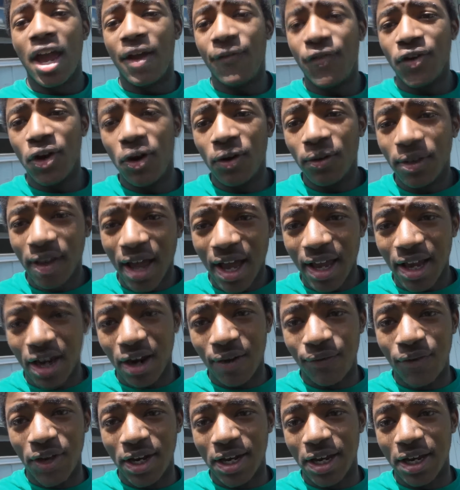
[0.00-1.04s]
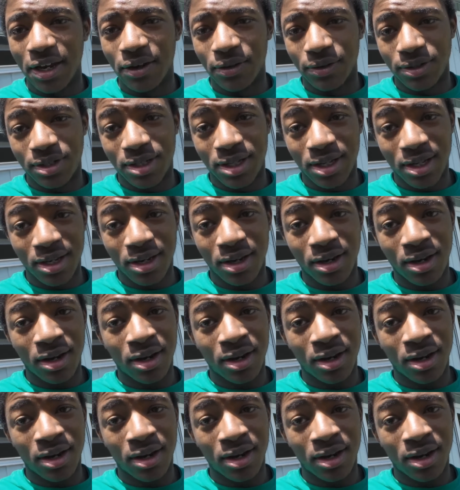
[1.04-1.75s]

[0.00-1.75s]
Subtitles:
if you don't like our videos,